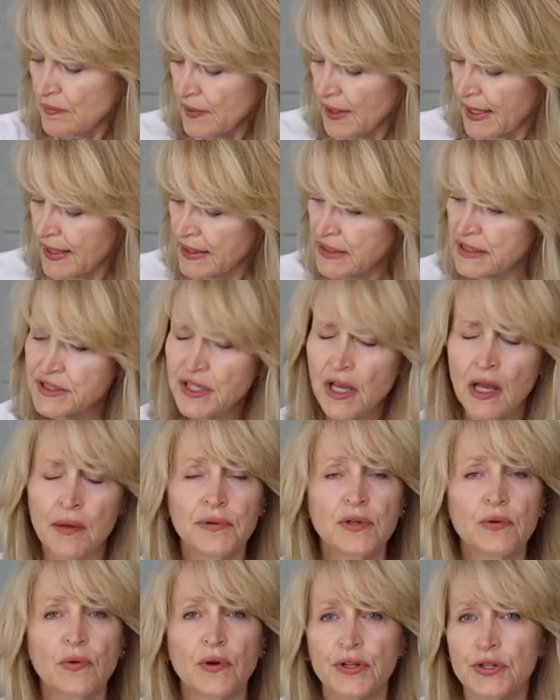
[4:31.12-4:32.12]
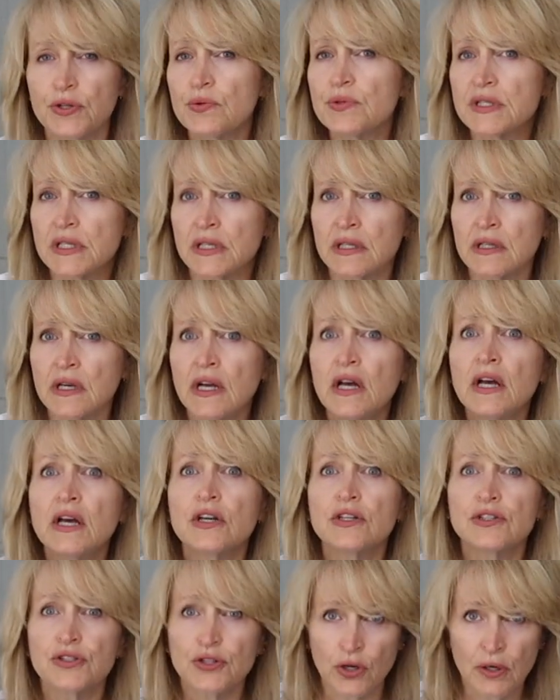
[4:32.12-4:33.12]
Anytime you are using
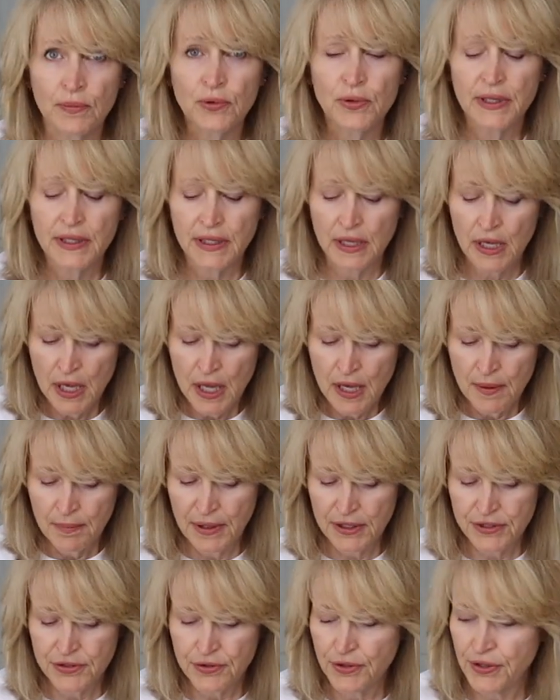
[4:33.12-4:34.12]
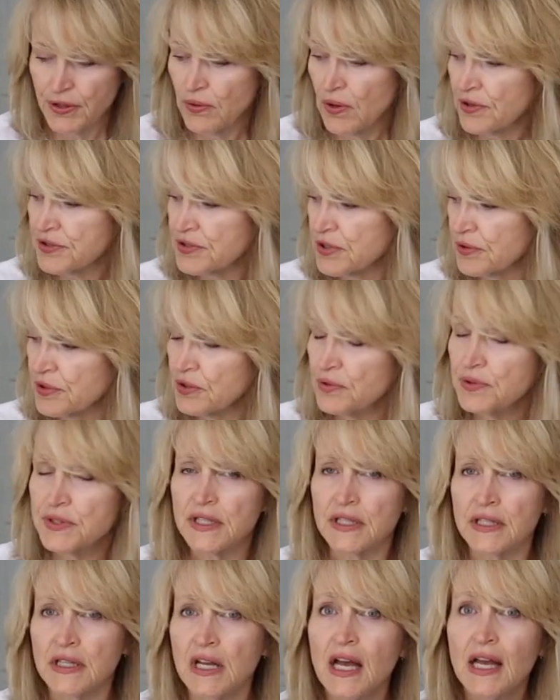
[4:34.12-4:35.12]
turmeric, make sure you're also
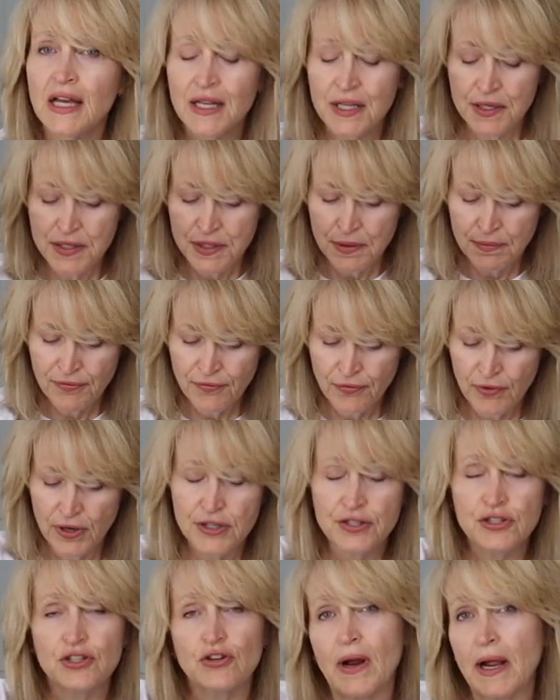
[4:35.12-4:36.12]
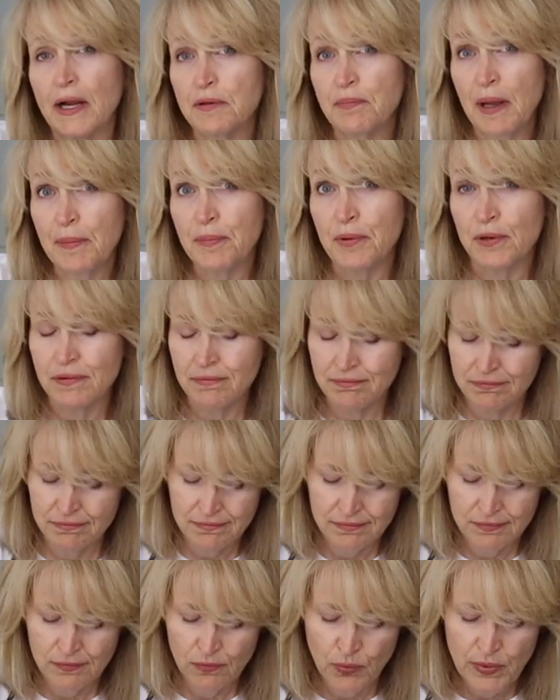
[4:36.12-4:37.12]
using some fresh cracked pepper
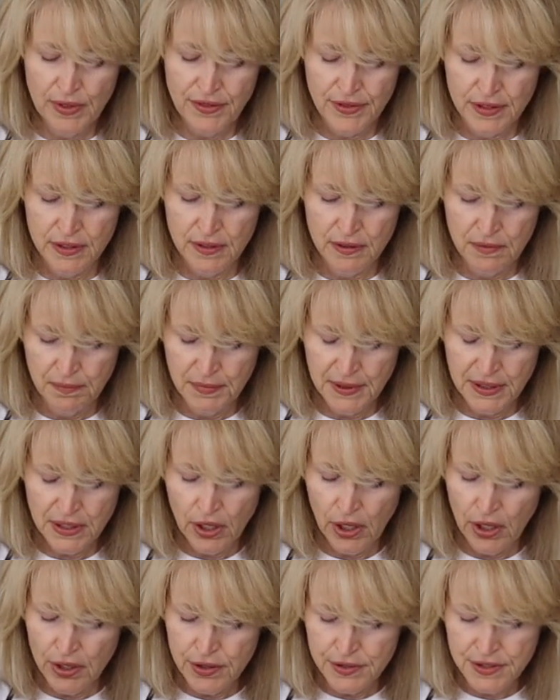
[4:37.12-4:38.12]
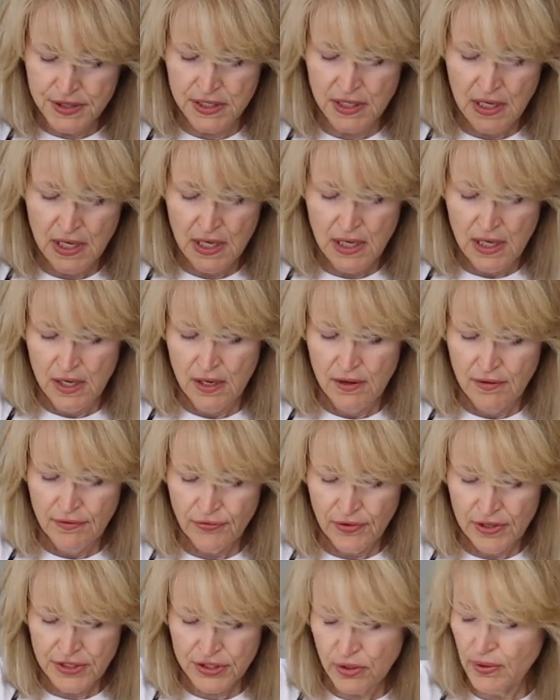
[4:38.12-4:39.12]
with it, because
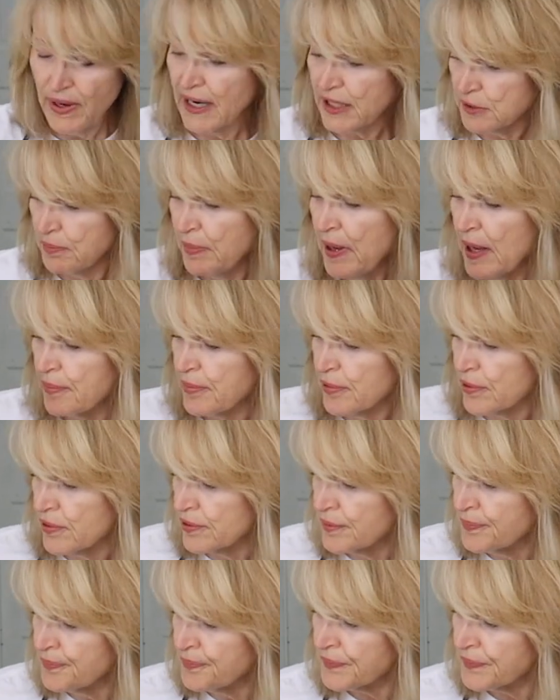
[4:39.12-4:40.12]
fresh cracked pepper